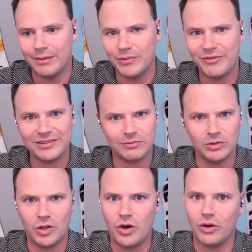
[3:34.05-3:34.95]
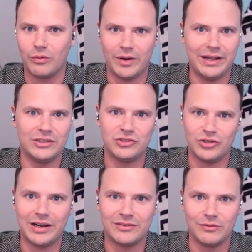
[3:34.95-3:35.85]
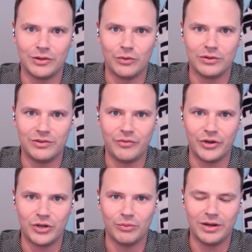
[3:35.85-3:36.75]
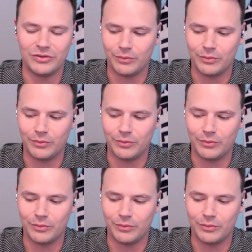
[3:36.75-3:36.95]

You've had some long range strikes over the course of your career.